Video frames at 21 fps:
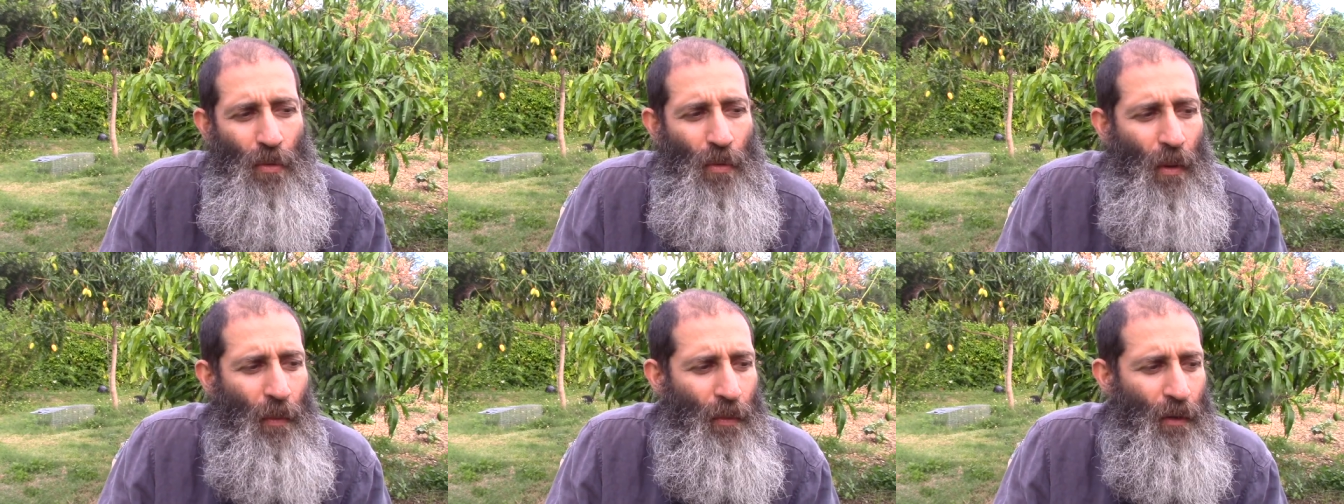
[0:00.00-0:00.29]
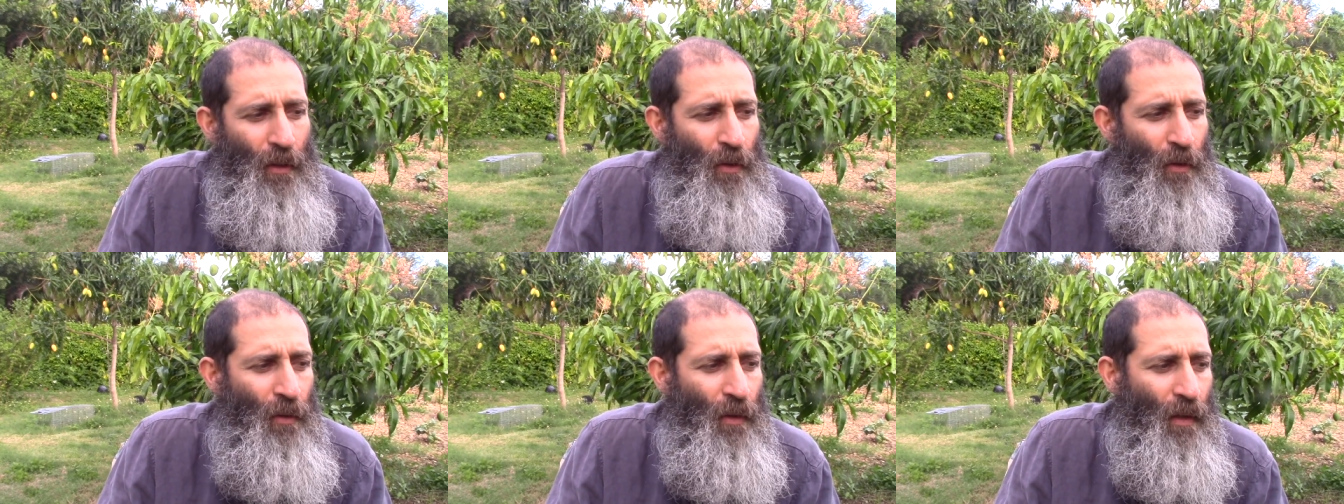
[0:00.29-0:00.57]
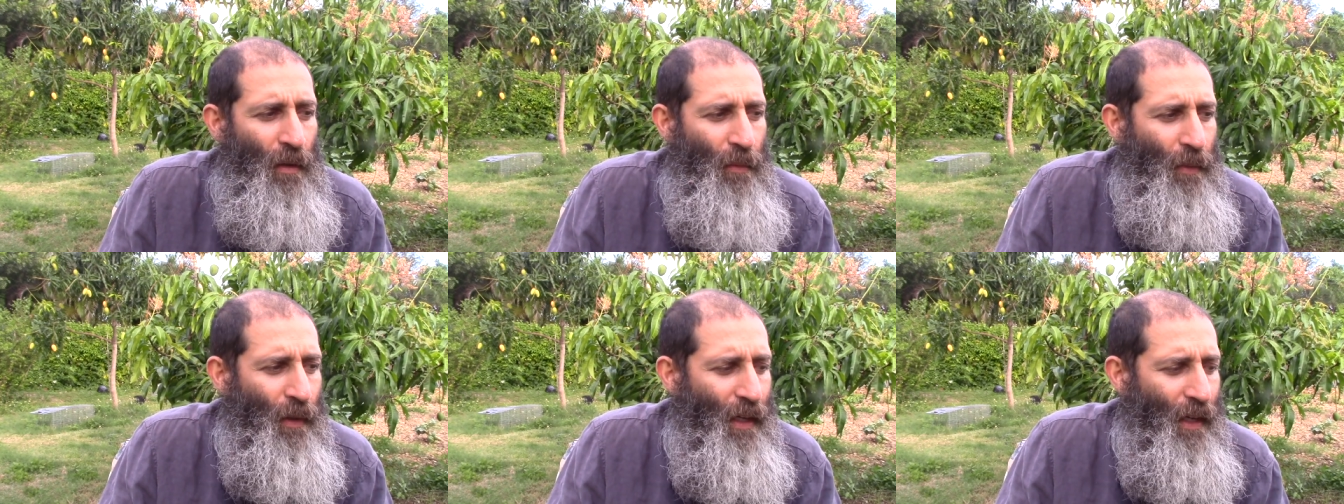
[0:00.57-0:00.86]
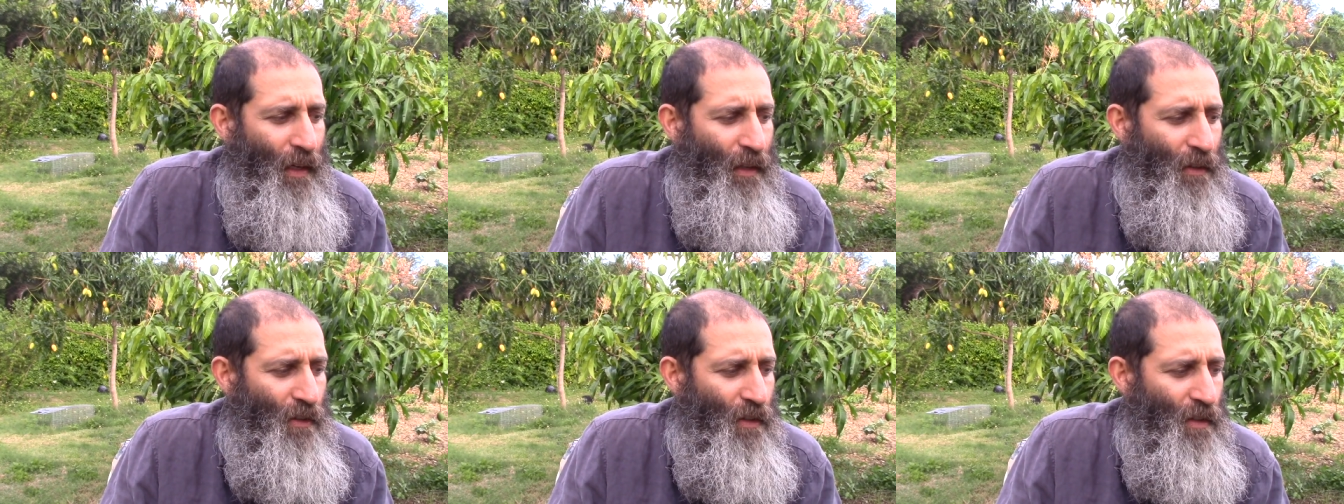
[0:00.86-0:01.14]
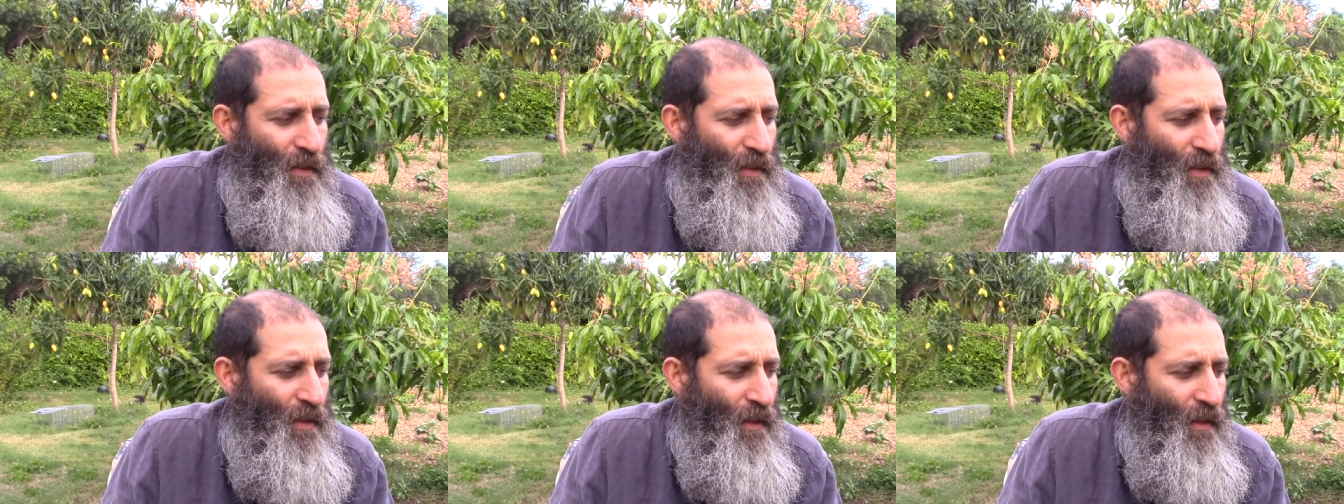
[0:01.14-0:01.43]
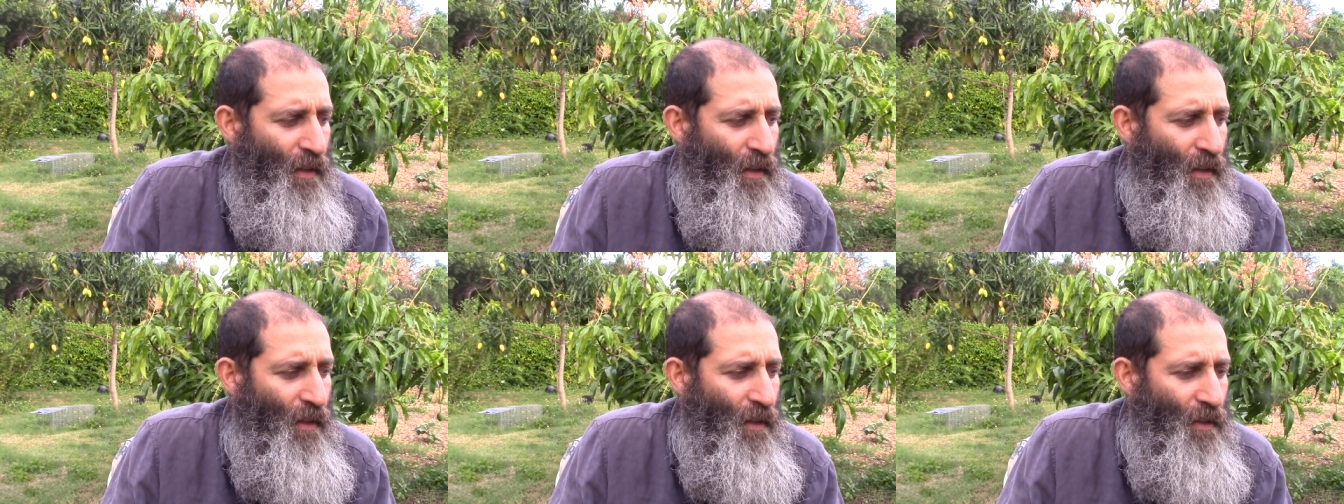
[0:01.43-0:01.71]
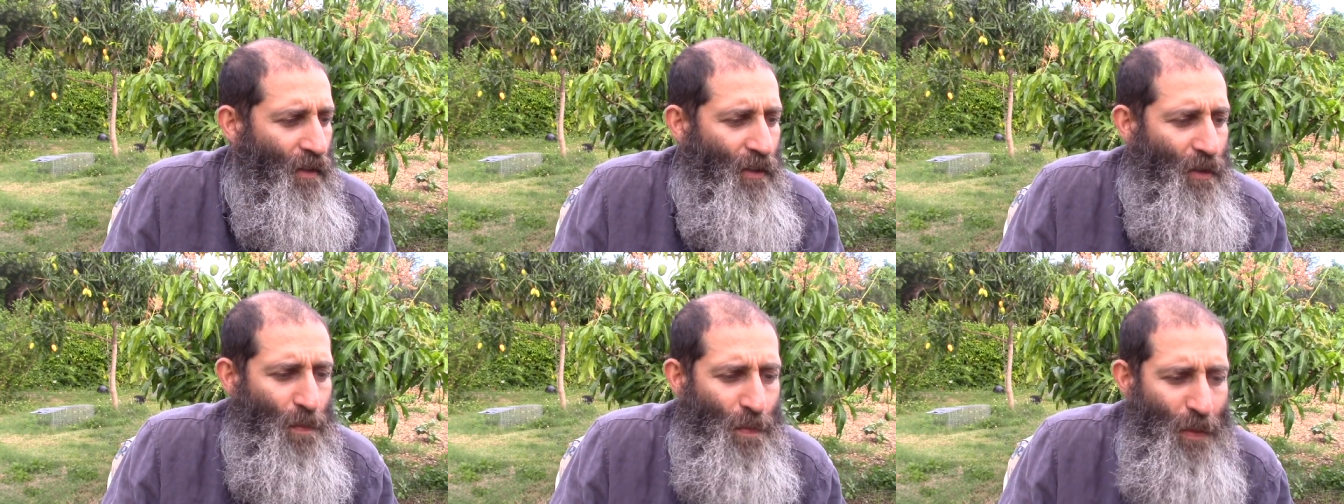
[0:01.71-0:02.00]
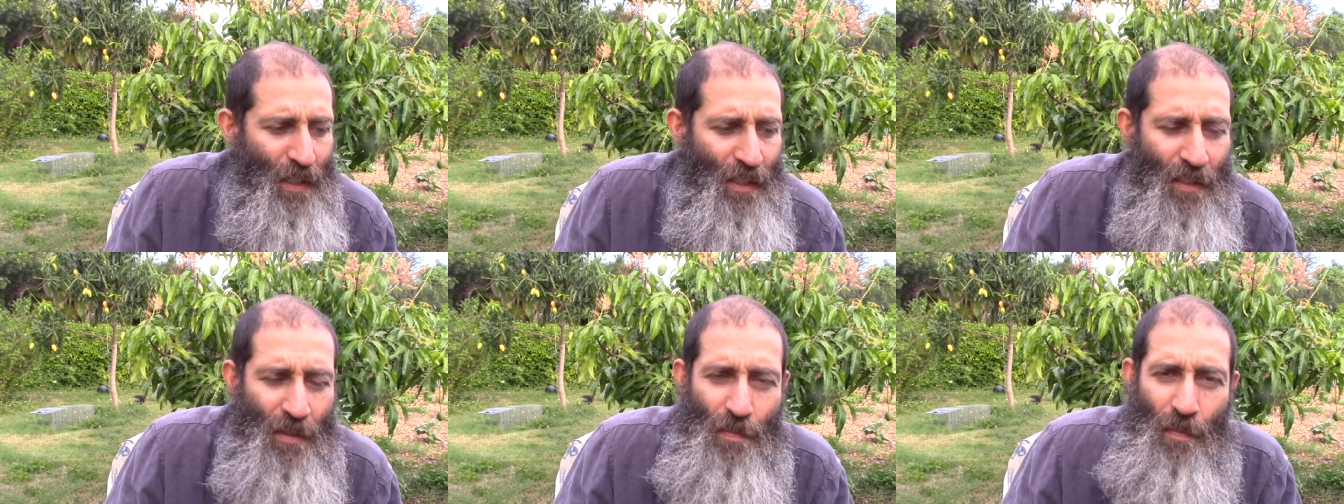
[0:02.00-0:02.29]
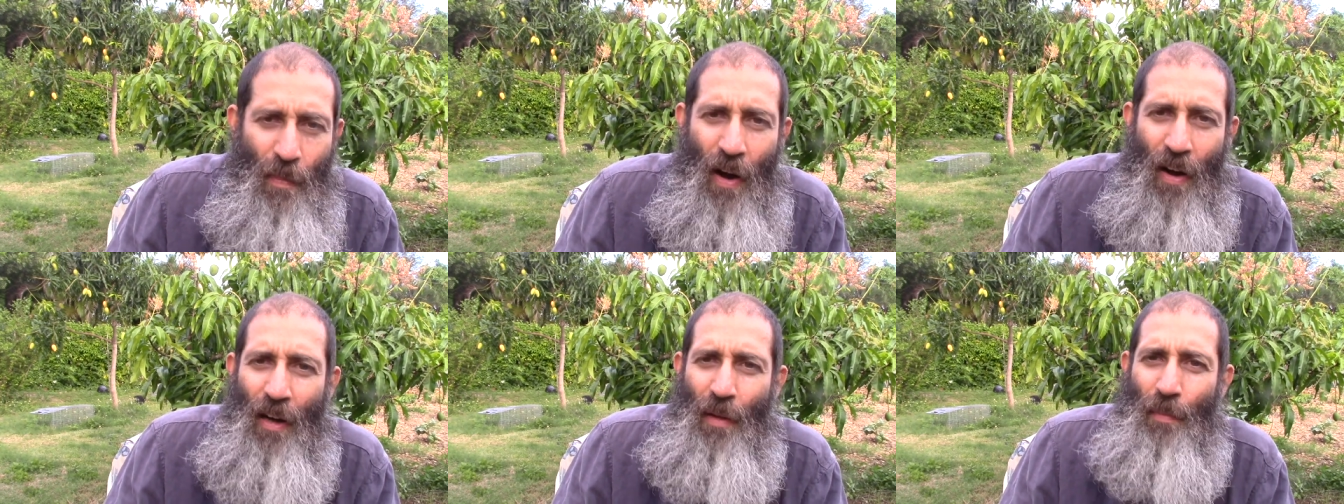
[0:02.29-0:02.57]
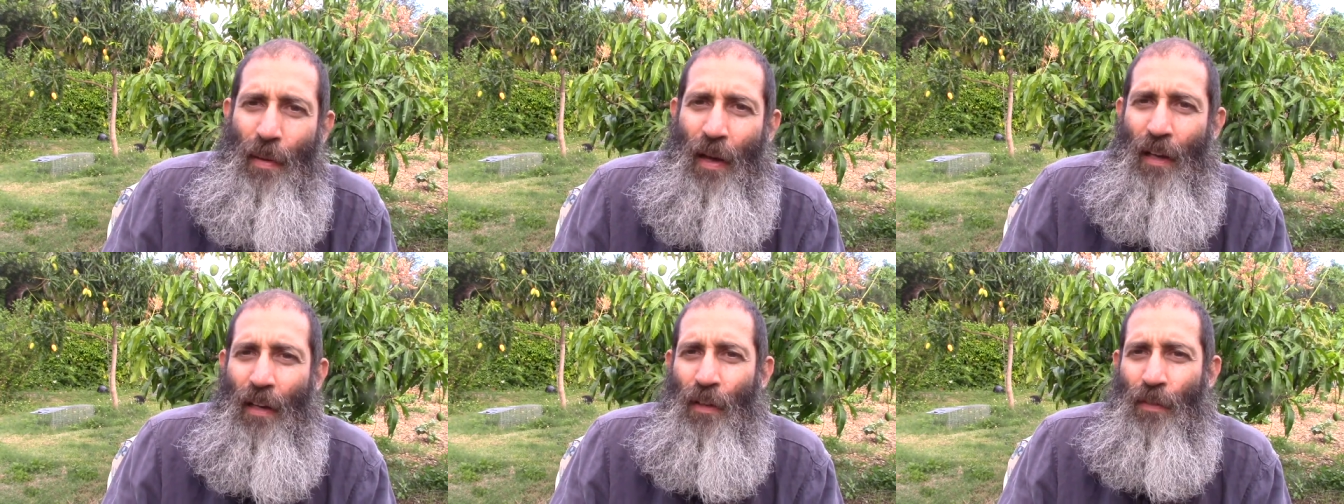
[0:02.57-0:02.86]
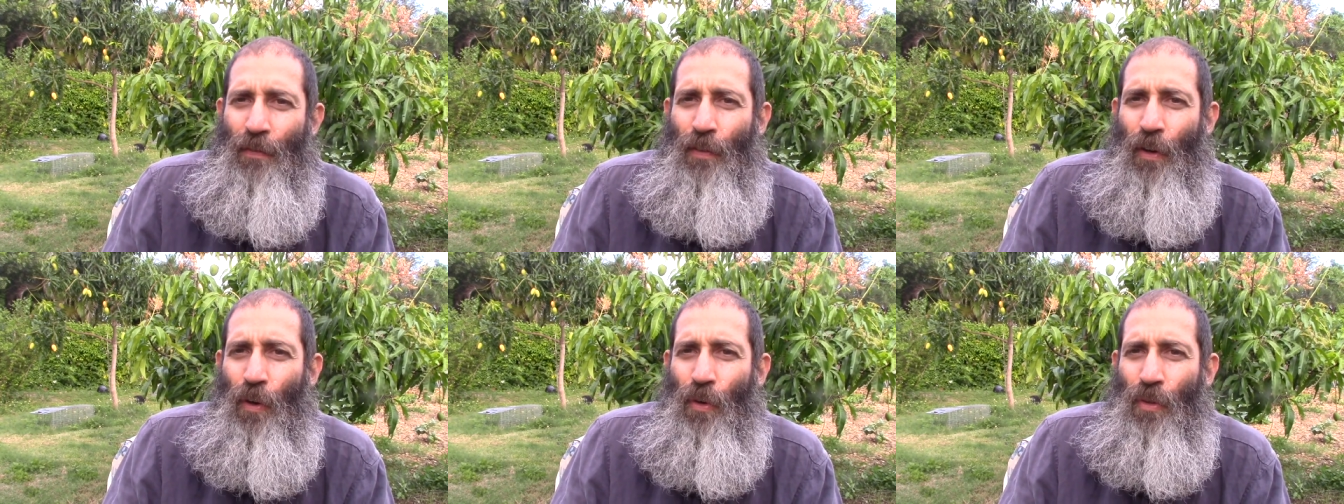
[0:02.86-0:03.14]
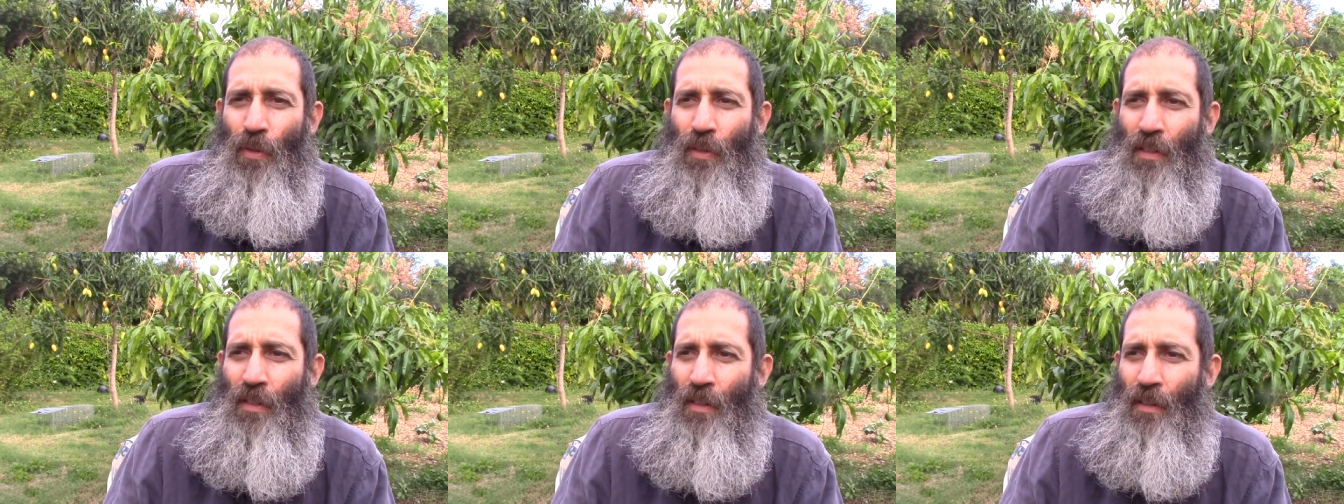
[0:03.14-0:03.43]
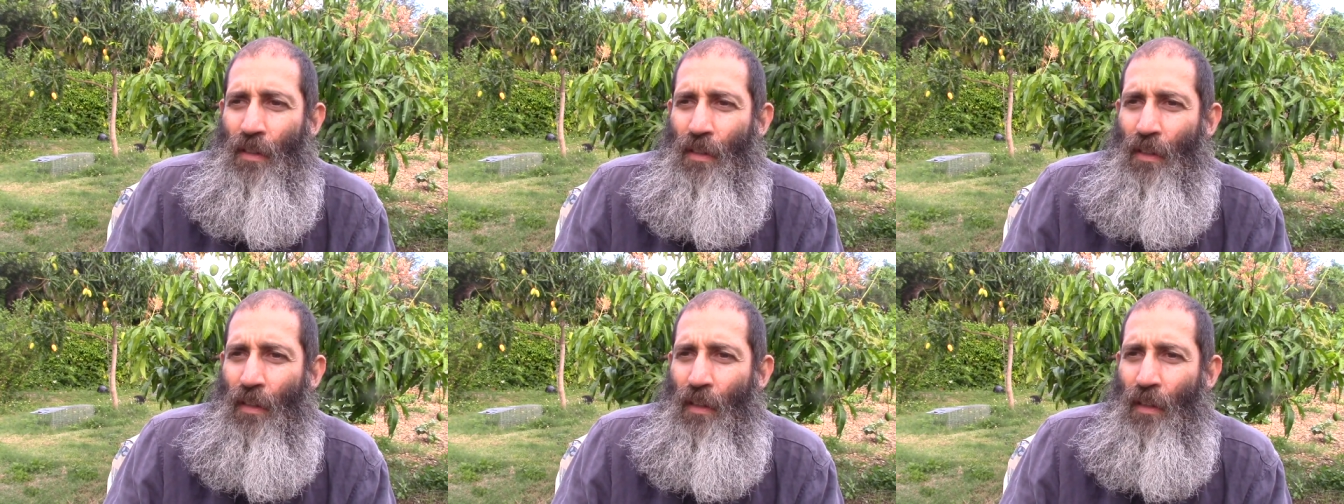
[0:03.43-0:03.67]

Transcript: what we're doing, and we gotta just, just be smart about it, folks.